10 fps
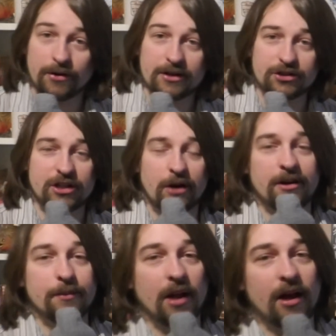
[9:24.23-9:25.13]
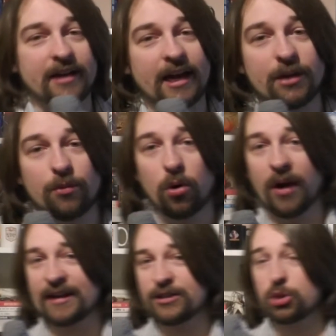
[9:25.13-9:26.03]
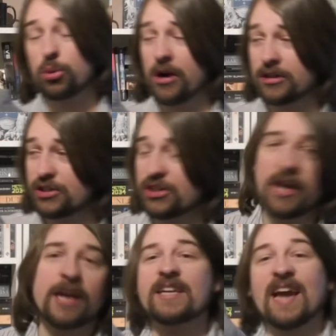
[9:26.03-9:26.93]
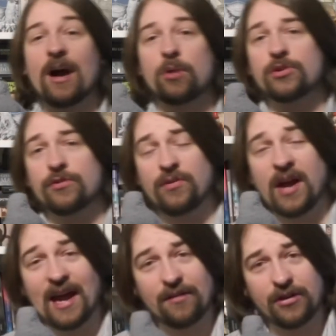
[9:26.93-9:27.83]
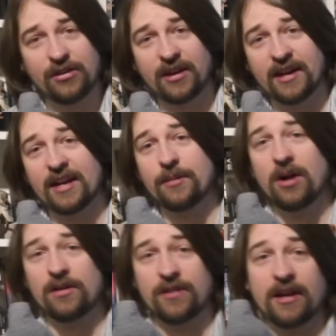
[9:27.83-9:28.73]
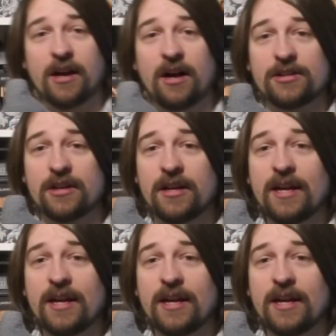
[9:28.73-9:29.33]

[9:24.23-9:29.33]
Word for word: not necessarily blood anymore, and trust count for everything among the Hecata.